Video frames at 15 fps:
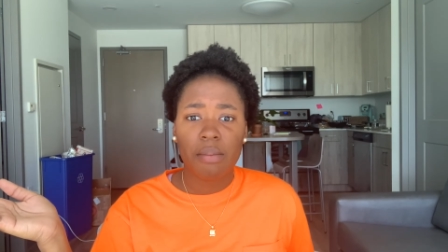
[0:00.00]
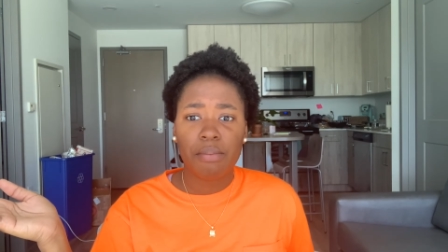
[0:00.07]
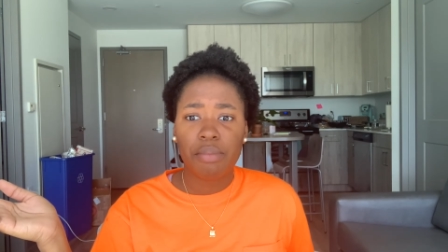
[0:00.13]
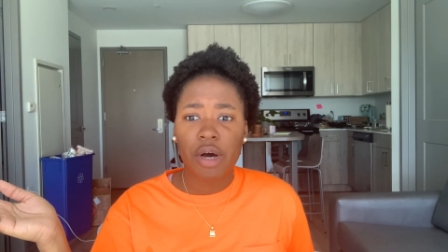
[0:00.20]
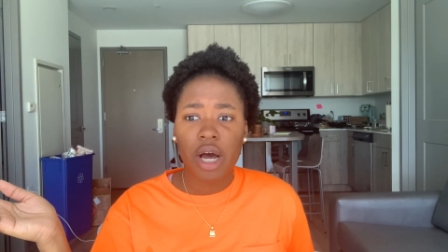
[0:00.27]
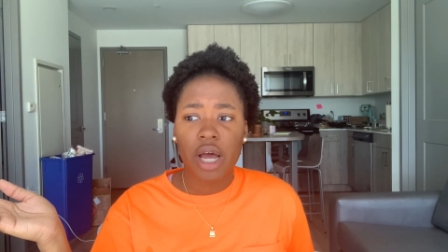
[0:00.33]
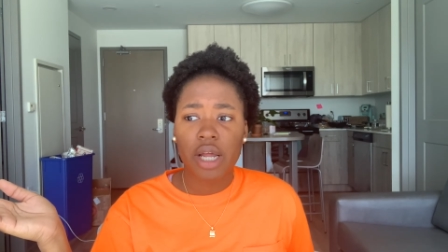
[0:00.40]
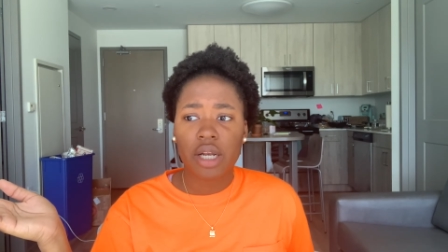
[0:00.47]

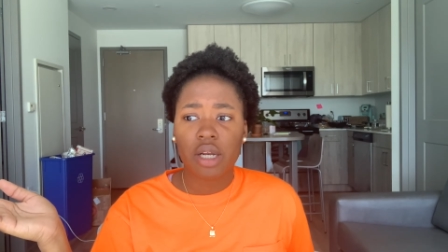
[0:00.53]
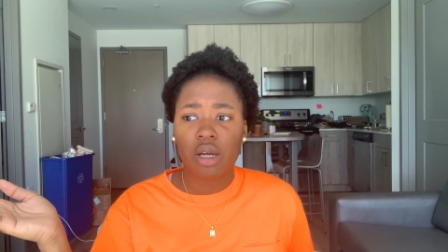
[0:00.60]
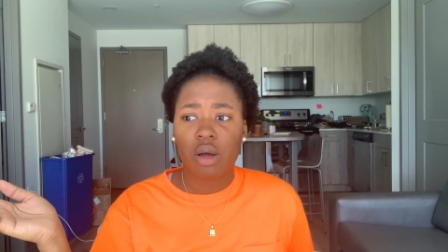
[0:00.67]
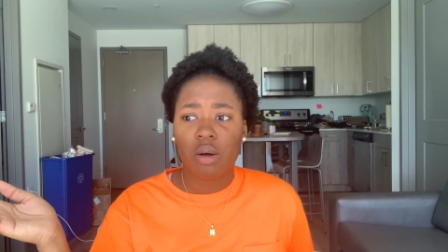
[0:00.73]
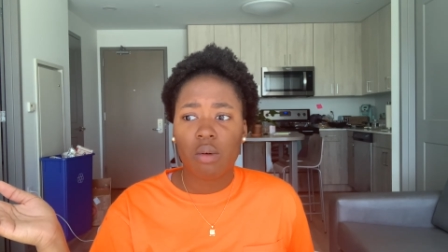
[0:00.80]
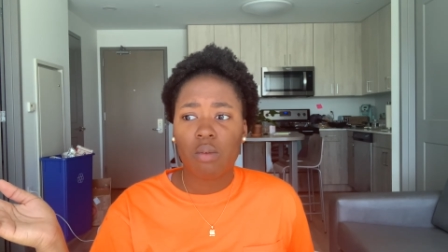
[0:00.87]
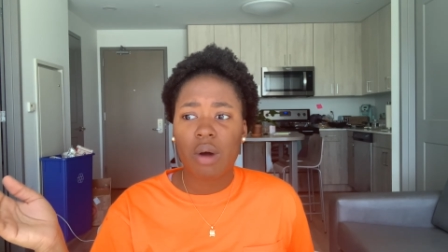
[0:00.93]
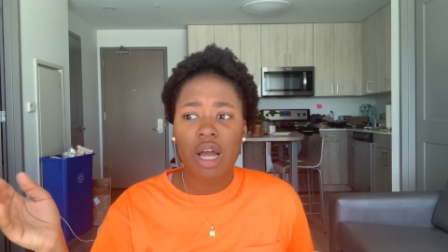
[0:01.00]
but
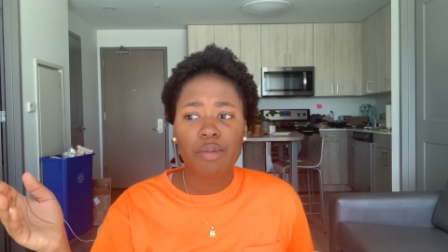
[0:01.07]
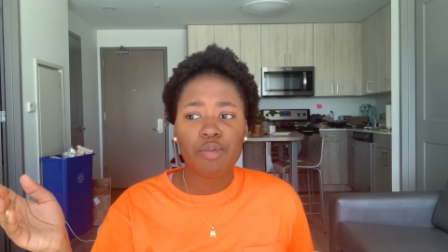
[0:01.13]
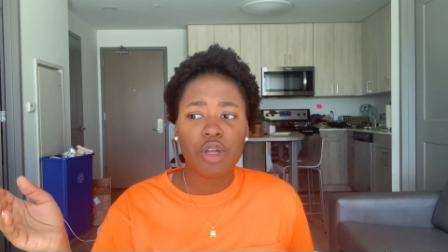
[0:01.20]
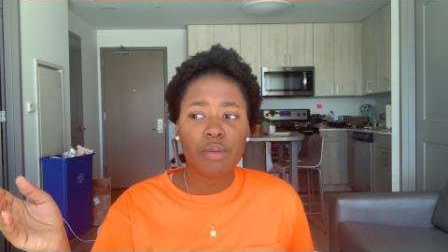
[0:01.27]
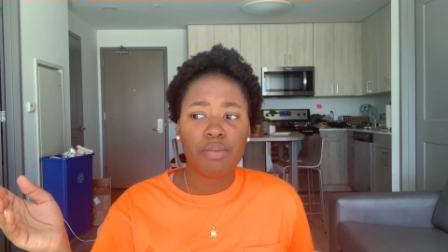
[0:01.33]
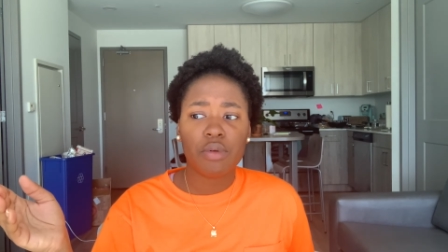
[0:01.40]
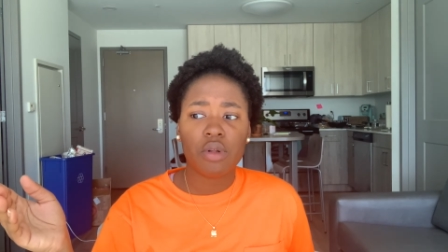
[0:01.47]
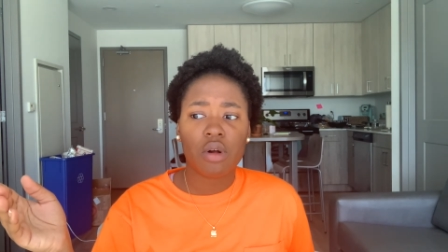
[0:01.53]
white
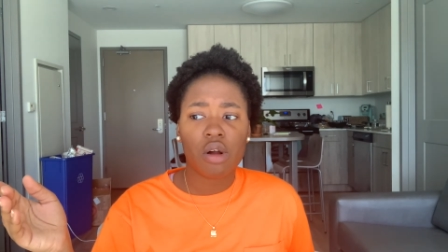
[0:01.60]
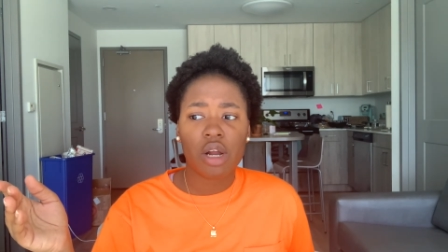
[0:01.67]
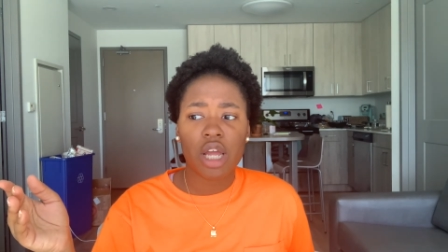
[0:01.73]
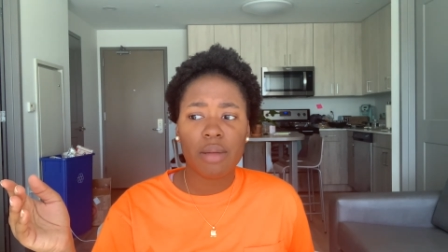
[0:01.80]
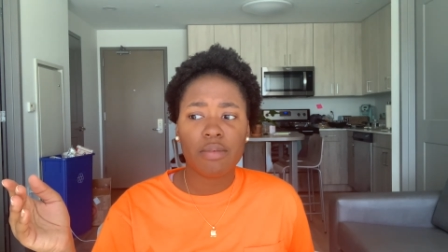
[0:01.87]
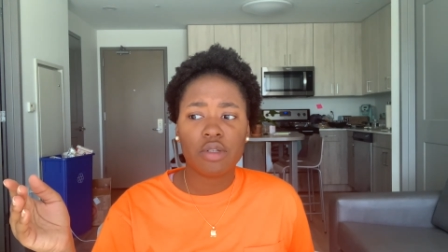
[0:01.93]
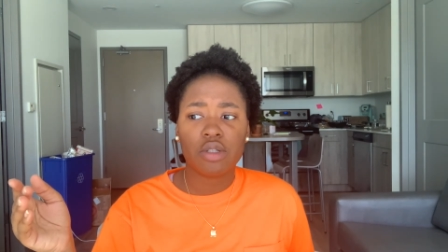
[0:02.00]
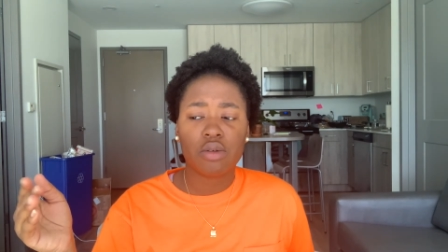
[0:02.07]
people are
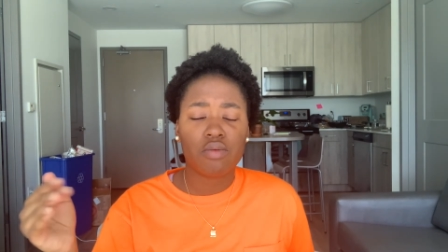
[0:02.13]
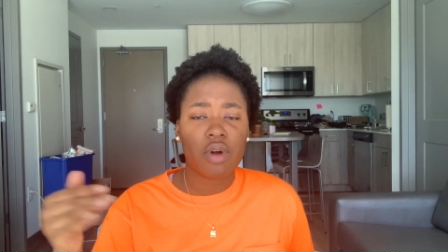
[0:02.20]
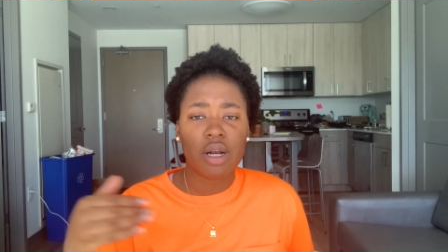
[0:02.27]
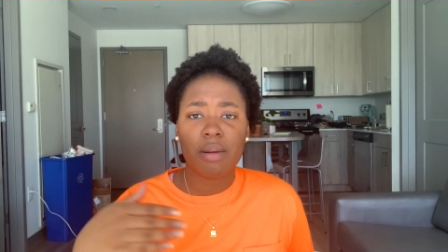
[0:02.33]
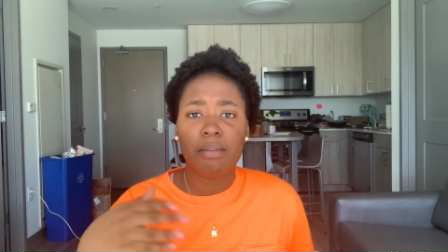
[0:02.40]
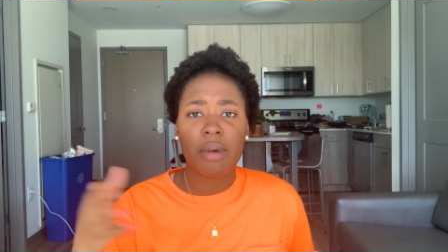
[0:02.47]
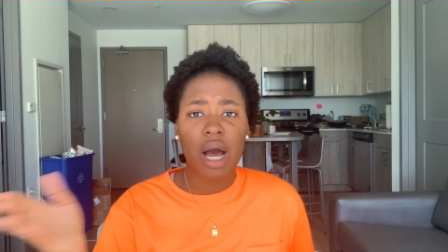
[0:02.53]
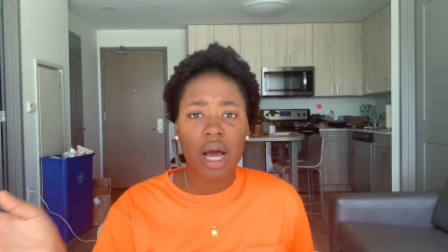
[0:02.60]
able to run
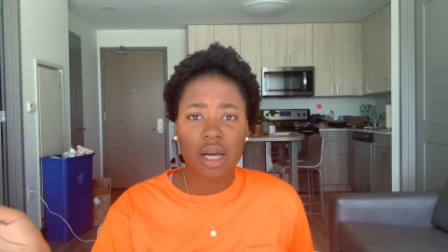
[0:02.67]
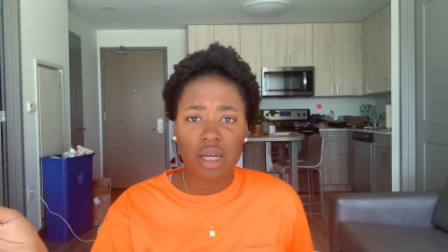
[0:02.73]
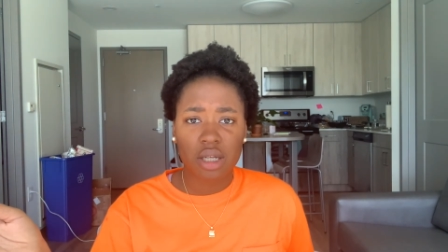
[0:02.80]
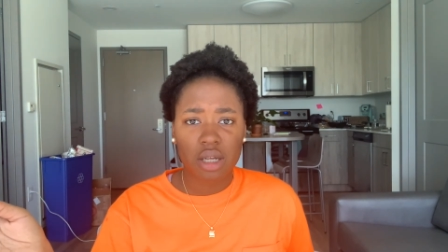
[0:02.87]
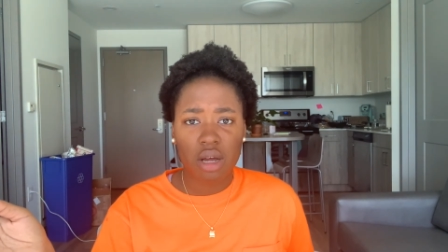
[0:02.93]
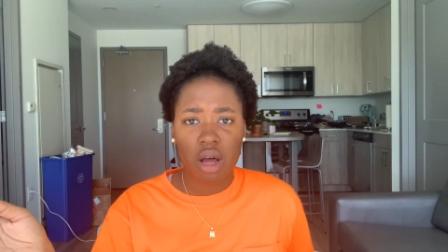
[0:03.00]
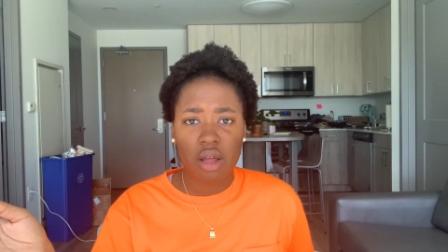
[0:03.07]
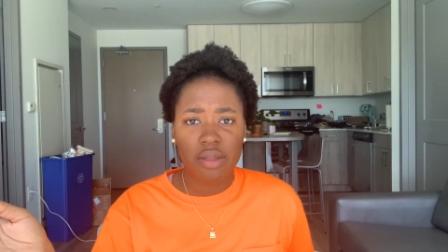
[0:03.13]
amok
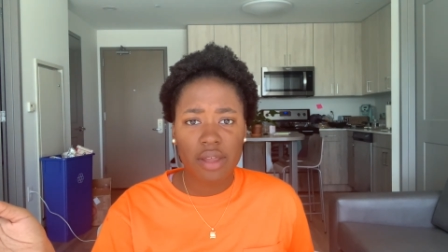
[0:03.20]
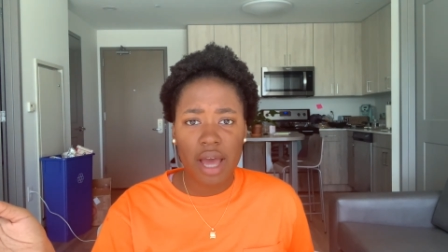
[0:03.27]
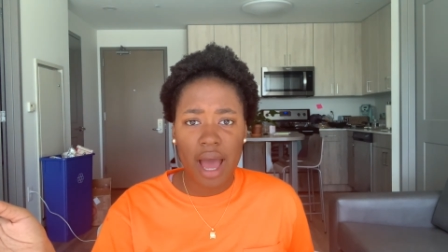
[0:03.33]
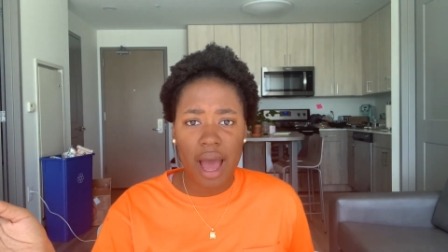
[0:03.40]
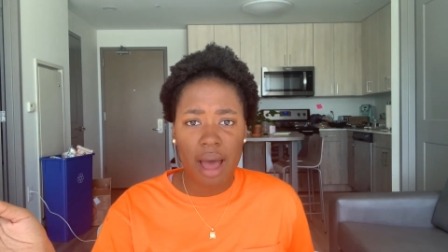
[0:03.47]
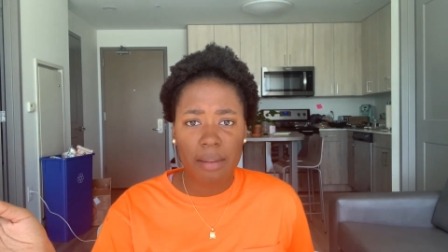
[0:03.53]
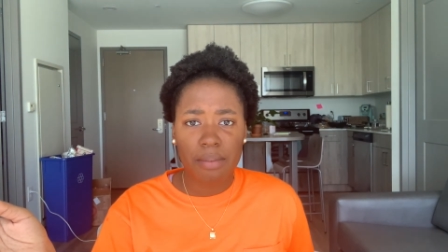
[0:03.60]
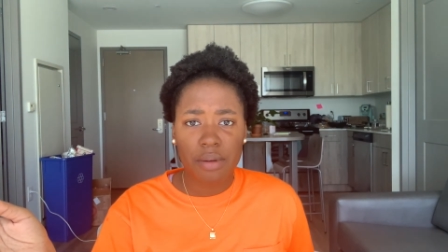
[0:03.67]
on the
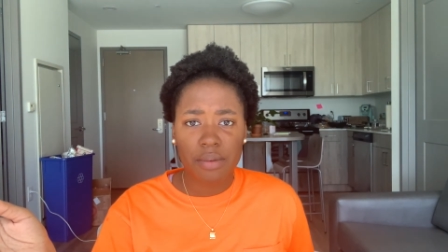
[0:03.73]
app